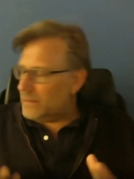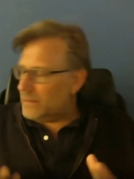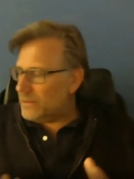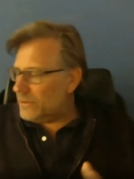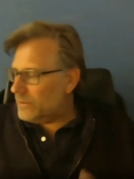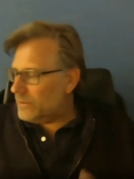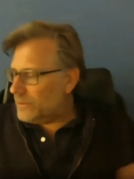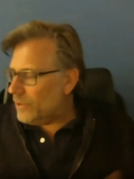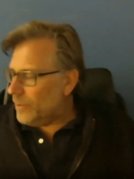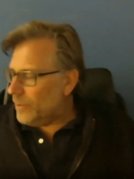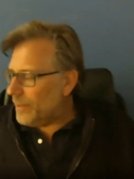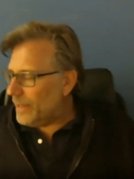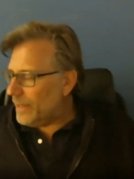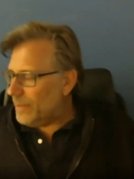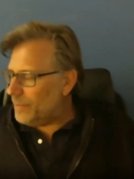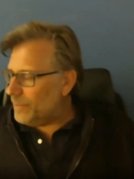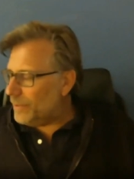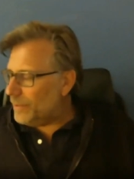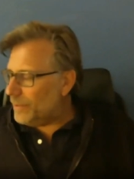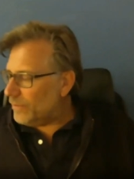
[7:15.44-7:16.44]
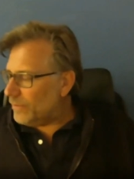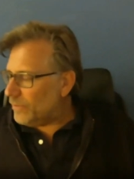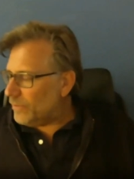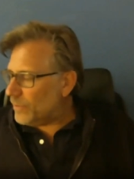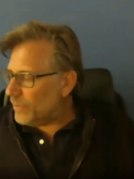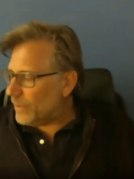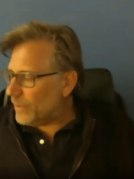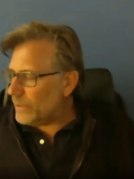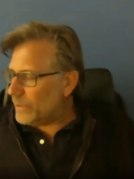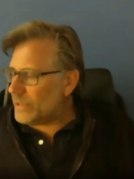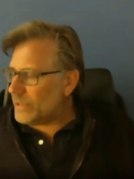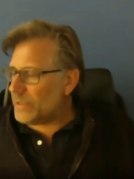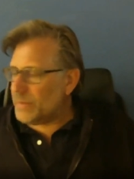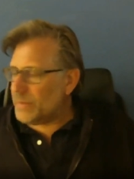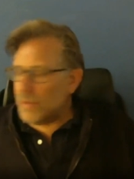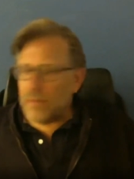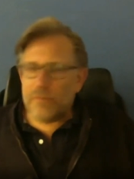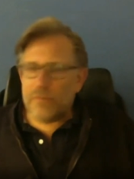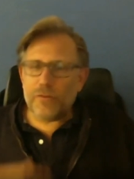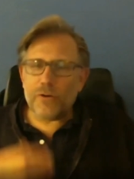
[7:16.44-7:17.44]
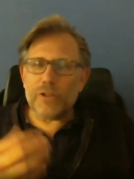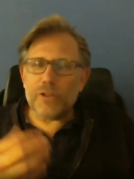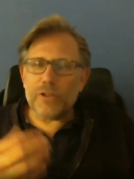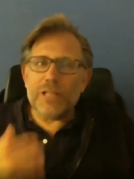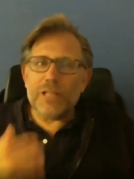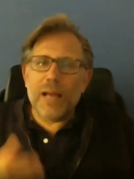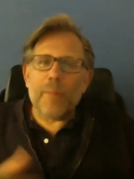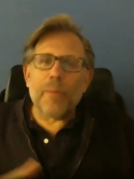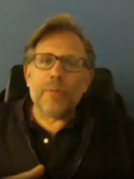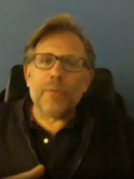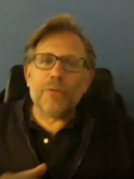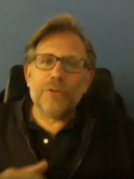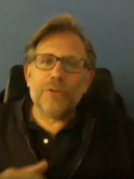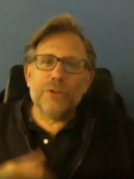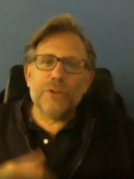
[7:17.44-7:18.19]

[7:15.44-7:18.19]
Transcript: so many beautiful words. For example,